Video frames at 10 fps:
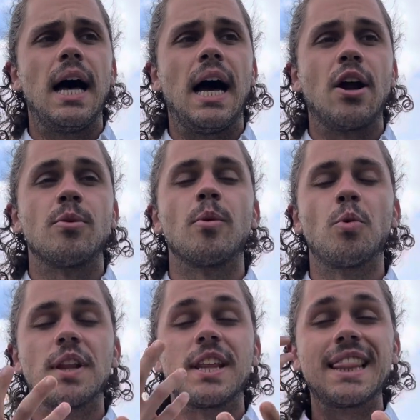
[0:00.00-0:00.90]
I remember
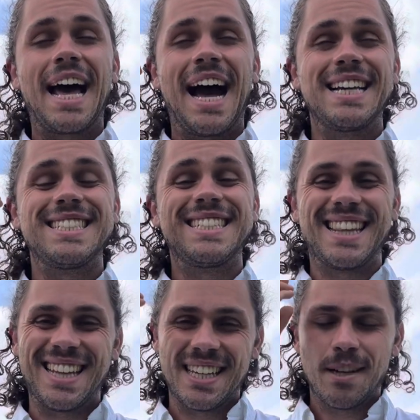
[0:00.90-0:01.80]
one of the last
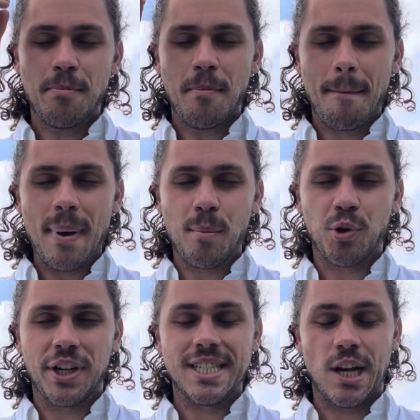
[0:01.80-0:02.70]

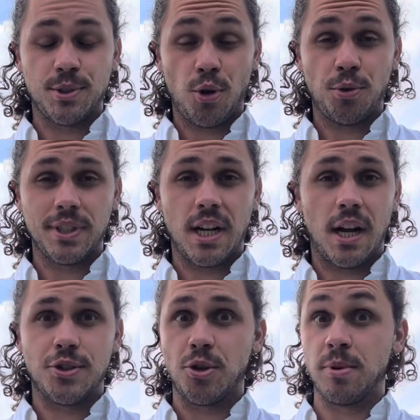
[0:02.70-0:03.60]
memories I was holding
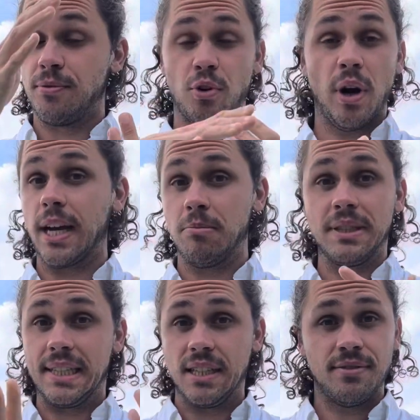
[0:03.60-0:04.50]
on to before I
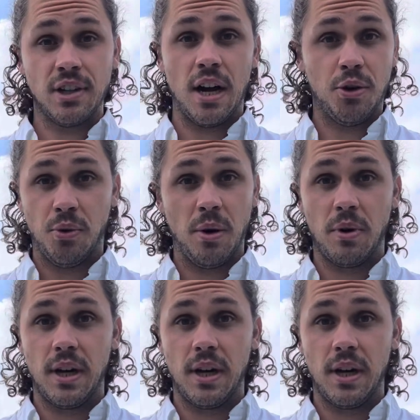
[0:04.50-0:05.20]
completely forgot who I